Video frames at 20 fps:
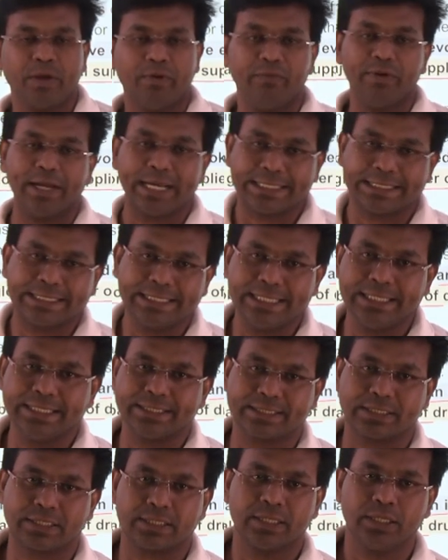
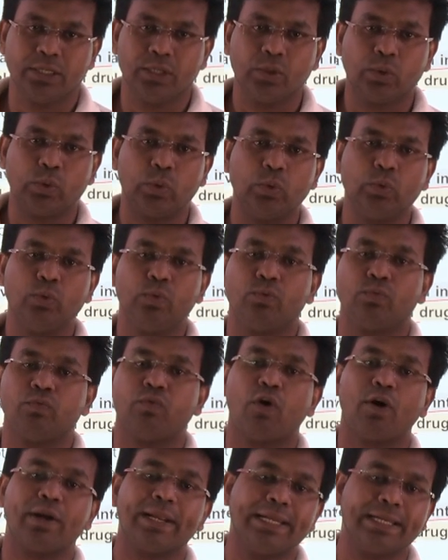vaccines to
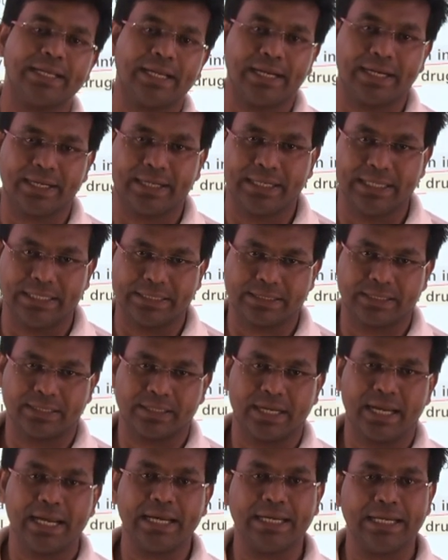foreign countries,
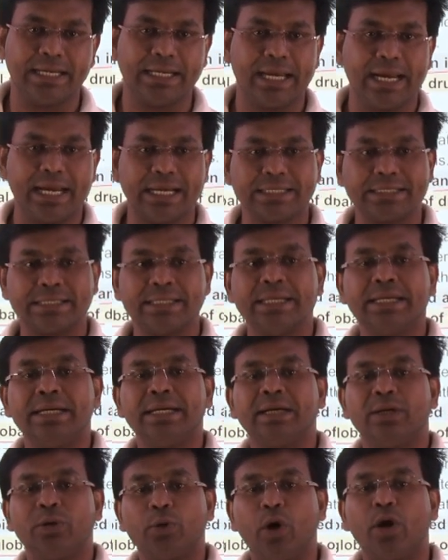right. It has
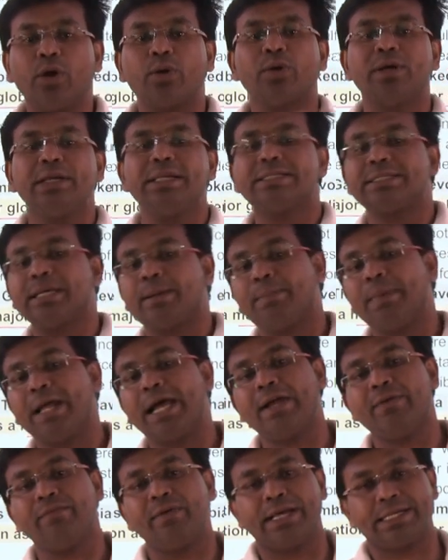not only
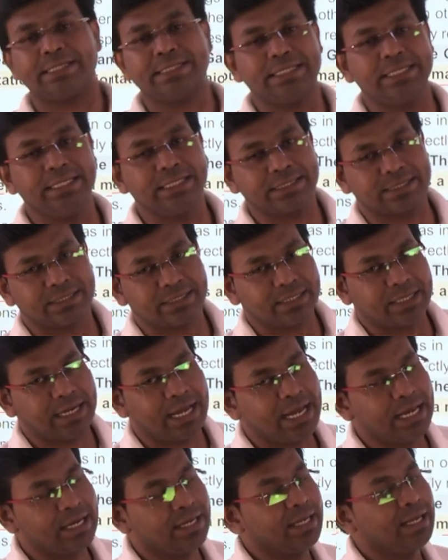supplied vaccines,
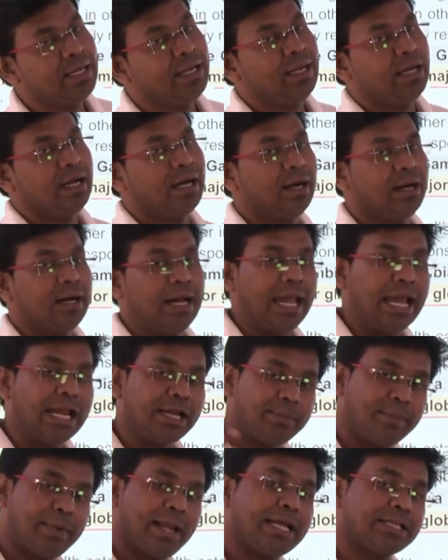right,
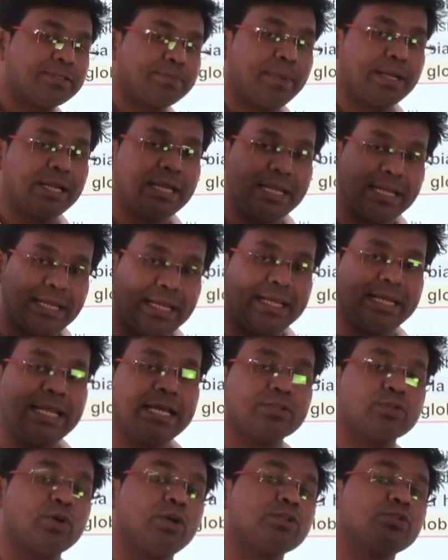at price, but like it
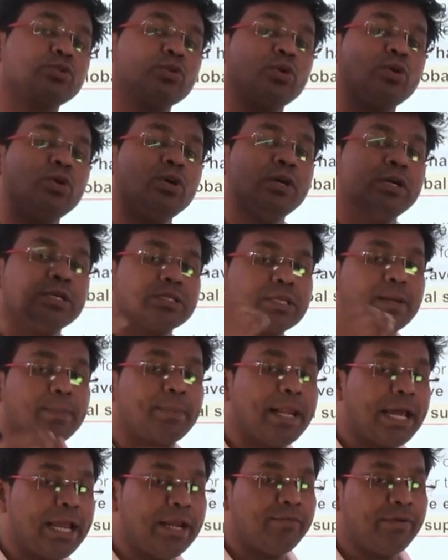has also
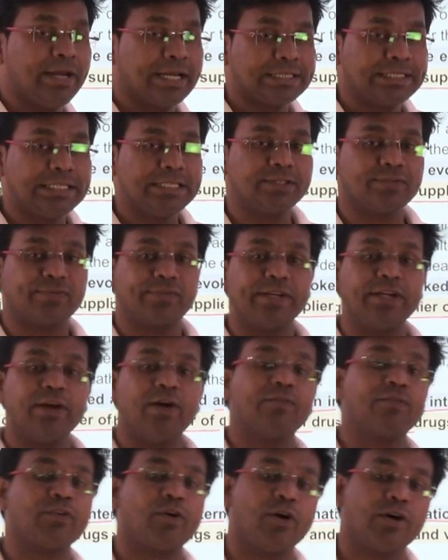supplied vaccines free
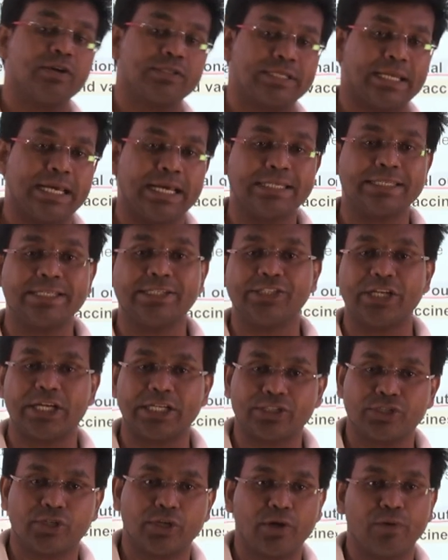of cost as a
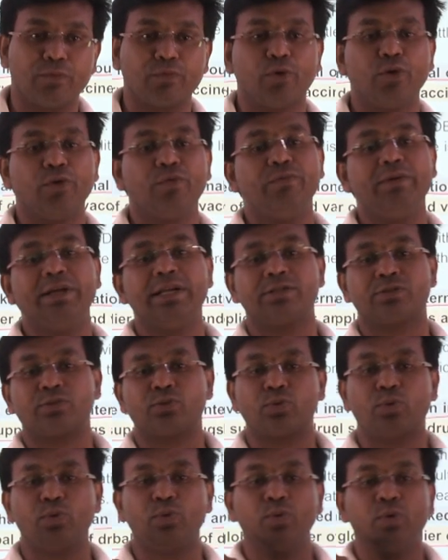gesture of goodwill
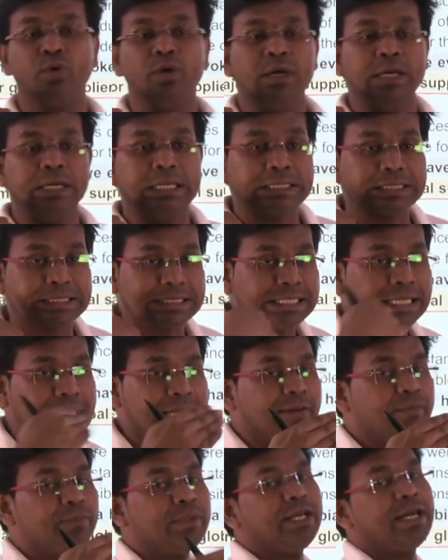to
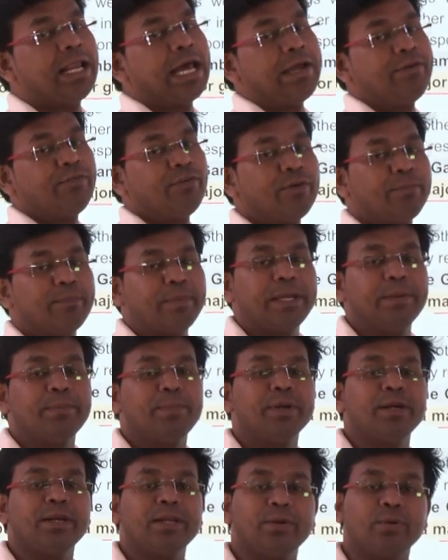save the life of
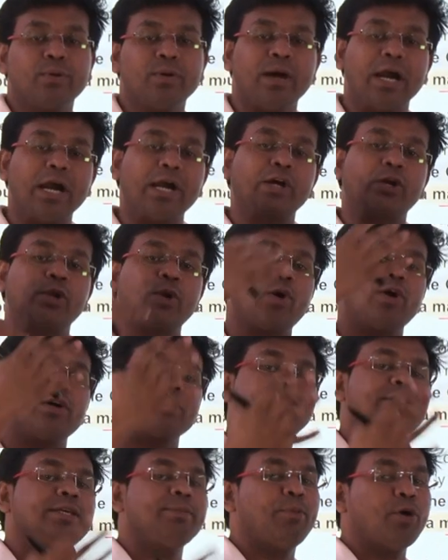people,
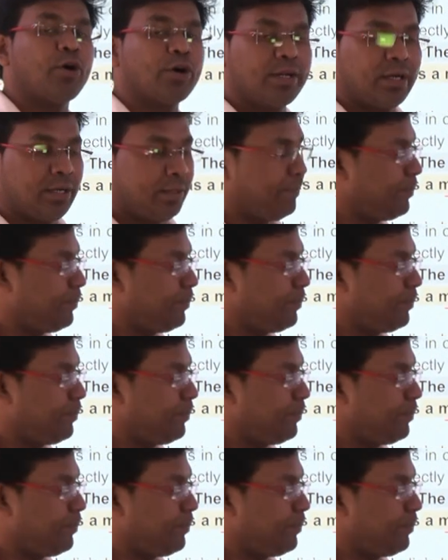across the border,